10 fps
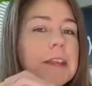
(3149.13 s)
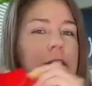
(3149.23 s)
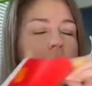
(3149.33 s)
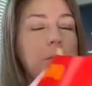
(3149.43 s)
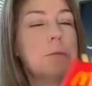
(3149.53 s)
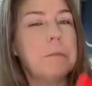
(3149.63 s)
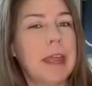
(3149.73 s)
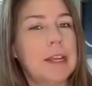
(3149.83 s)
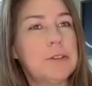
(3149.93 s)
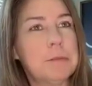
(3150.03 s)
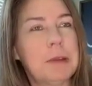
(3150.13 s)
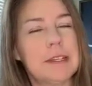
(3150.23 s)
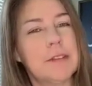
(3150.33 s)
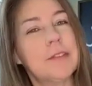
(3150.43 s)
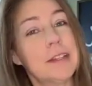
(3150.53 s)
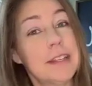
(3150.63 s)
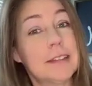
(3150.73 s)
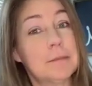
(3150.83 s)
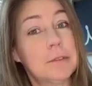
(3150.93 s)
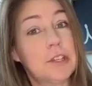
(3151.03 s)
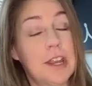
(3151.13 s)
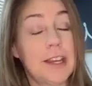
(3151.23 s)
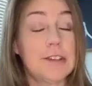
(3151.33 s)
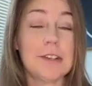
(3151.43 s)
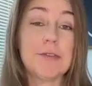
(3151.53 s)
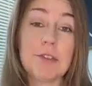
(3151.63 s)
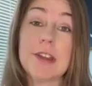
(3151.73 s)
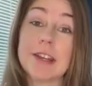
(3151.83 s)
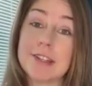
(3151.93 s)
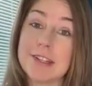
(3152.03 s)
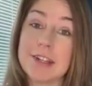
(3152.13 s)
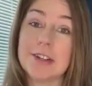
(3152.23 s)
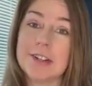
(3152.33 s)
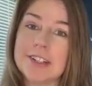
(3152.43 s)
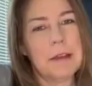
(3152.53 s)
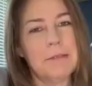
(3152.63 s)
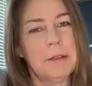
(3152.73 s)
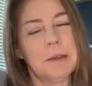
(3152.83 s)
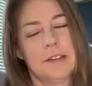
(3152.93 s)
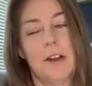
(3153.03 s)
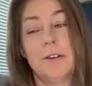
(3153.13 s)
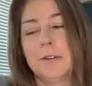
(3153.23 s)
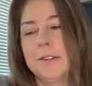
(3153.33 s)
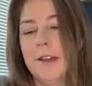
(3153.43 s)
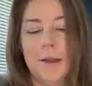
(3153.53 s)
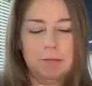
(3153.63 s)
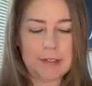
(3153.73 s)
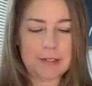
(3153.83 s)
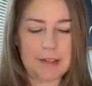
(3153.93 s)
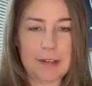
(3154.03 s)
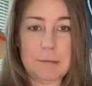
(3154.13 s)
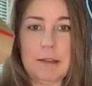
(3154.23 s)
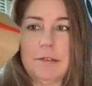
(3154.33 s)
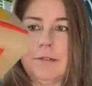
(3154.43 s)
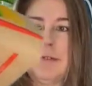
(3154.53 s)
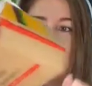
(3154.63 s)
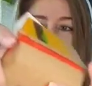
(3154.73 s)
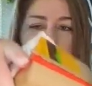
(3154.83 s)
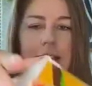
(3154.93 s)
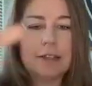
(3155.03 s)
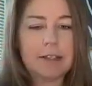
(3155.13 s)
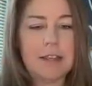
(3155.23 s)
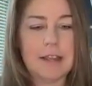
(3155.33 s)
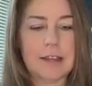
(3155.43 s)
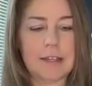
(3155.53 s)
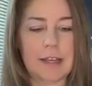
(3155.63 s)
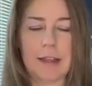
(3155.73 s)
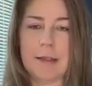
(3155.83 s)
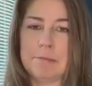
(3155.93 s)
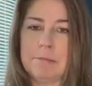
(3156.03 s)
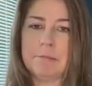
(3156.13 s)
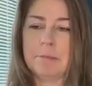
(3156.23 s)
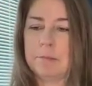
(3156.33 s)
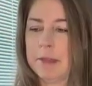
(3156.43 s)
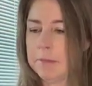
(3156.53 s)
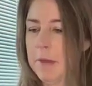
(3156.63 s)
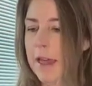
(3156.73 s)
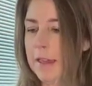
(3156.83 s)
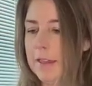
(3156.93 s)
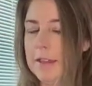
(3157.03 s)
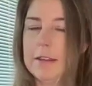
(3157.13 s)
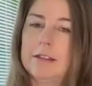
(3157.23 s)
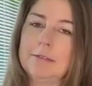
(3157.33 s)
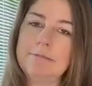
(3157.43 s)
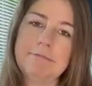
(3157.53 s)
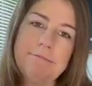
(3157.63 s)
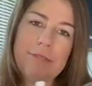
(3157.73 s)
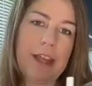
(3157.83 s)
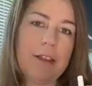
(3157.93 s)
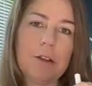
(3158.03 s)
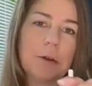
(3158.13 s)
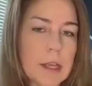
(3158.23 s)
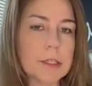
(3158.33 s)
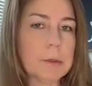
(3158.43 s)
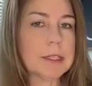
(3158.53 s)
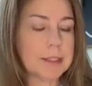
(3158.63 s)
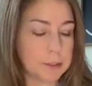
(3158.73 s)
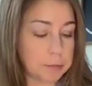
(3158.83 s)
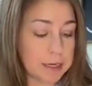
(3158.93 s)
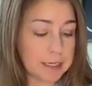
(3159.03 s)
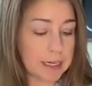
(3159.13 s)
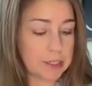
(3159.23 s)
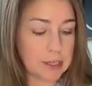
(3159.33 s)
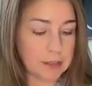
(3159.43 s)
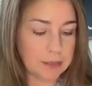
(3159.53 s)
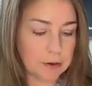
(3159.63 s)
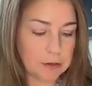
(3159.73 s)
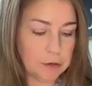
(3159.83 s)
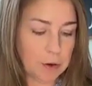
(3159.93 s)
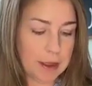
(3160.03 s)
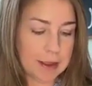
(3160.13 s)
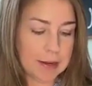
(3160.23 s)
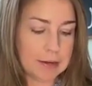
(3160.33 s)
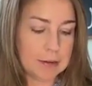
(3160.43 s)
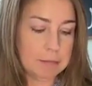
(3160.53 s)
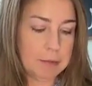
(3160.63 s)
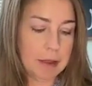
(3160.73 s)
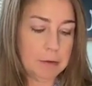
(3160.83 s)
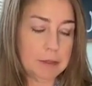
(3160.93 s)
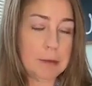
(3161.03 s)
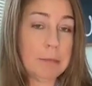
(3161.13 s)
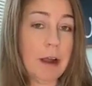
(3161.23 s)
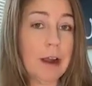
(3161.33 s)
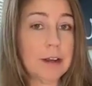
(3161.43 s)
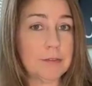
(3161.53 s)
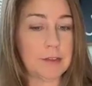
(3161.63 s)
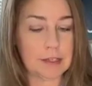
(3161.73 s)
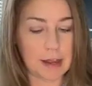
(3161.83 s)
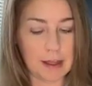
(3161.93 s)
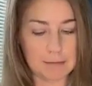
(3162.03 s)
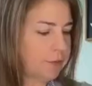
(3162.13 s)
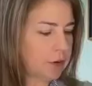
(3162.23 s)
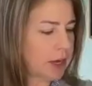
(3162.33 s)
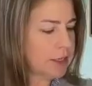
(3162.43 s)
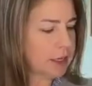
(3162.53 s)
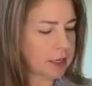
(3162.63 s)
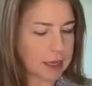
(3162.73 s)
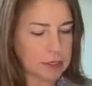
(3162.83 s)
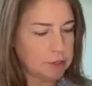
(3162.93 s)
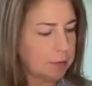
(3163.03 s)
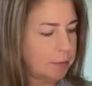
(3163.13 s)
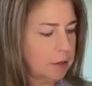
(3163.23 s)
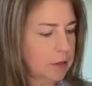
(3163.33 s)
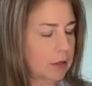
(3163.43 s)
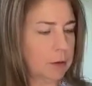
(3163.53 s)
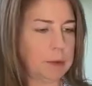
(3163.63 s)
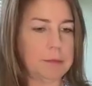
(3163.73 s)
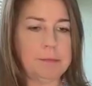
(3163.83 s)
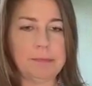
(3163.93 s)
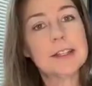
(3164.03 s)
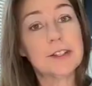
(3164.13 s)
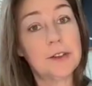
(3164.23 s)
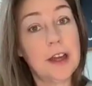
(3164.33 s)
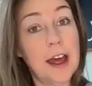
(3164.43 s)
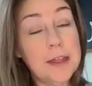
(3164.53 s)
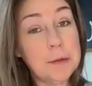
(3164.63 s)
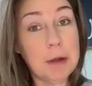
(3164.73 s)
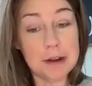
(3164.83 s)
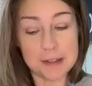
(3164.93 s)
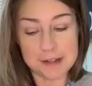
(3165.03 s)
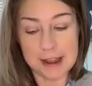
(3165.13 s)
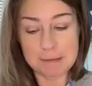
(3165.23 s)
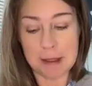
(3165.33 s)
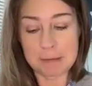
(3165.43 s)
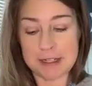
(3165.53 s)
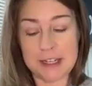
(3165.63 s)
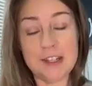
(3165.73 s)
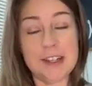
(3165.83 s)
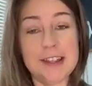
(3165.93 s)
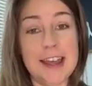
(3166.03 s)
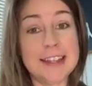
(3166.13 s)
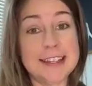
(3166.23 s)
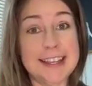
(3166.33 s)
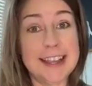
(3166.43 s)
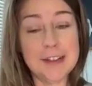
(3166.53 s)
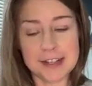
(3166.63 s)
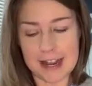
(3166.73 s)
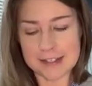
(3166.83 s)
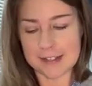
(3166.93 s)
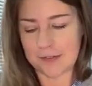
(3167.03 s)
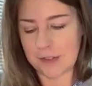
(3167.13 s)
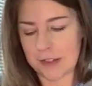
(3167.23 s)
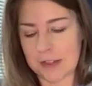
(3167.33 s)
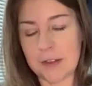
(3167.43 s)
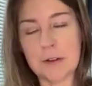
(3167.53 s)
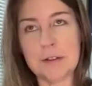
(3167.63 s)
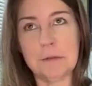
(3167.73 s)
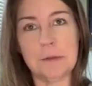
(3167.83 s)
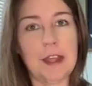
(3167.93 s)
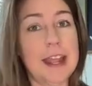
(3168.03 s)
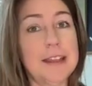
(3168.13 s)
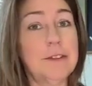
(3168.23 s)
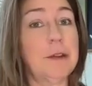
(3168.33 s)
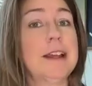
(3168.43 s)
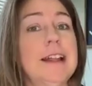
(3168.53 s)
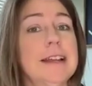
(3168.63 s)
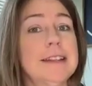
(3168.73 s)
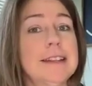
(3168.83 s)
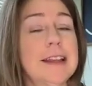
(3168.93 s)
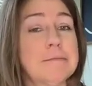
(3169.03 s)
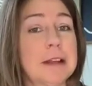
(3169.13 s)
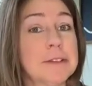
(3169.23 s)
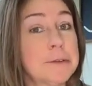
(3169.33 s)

Nothing too major, but definitely some changes for next year. I'm having McDonald's, obviously, and I'm having fries and a Big Mac and a Diet Coke. So I'll still be teaching third grade, but only part of the time. Forgot to get ketchup. Oh well. So the other part of the time, I'll be teaching the SEL classes for the third through the eighth grade classes at my